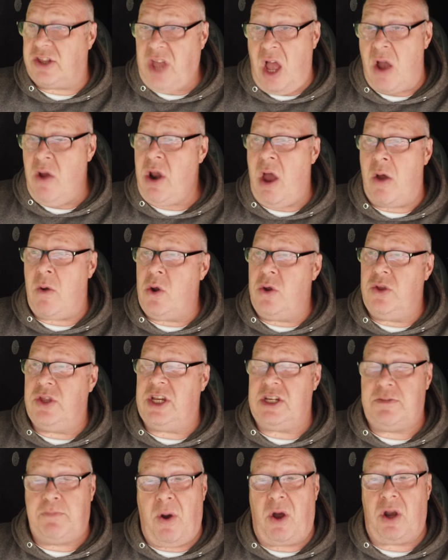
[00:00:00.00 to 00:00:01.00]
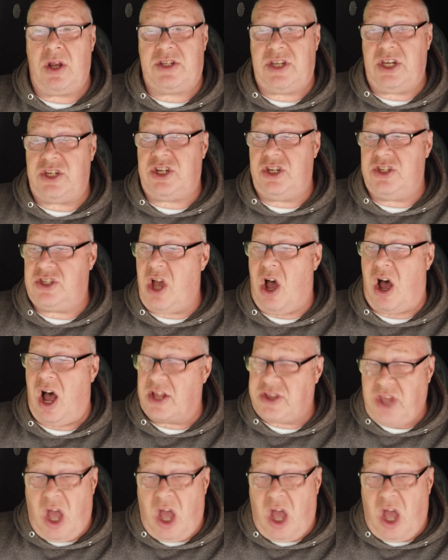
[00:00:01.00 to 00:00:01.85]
I don't know who these politicians are.